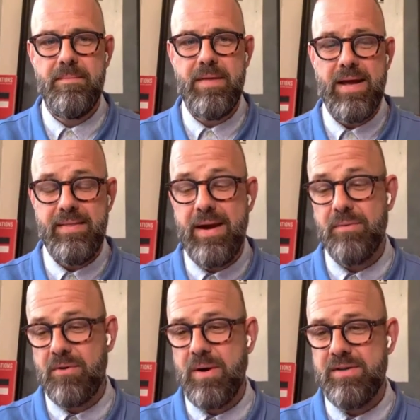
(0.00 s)
that
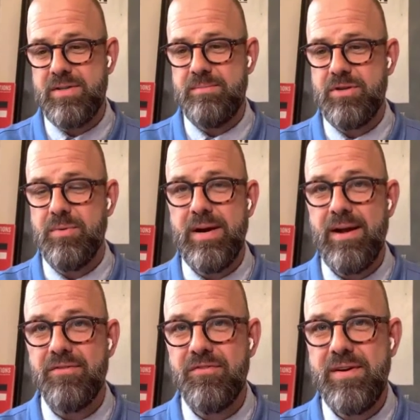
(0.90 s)
requires them to
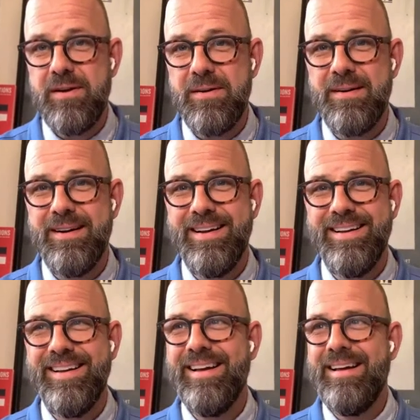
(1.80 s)
renounce fear,
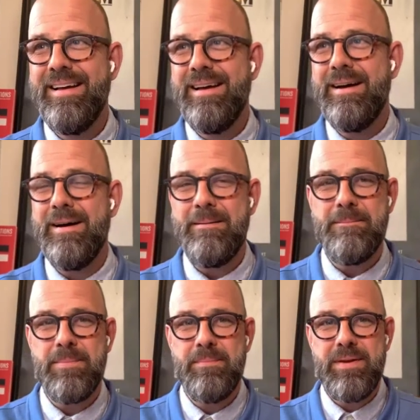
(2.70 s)

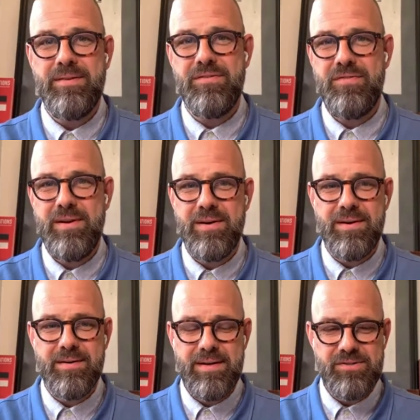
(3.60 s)
because
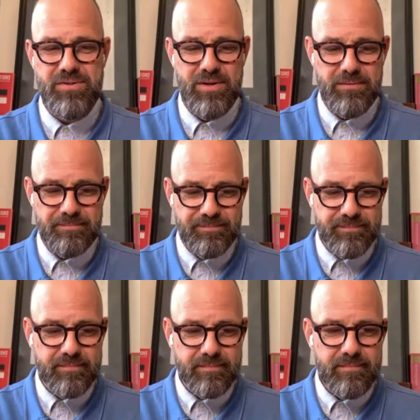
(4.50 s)
fear, as you know,
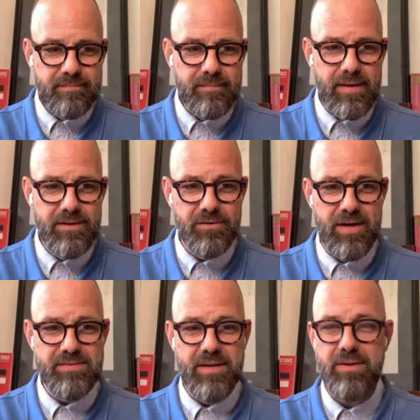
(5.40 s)

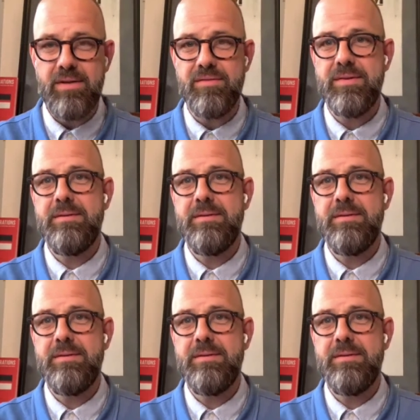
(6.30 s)
drives out love.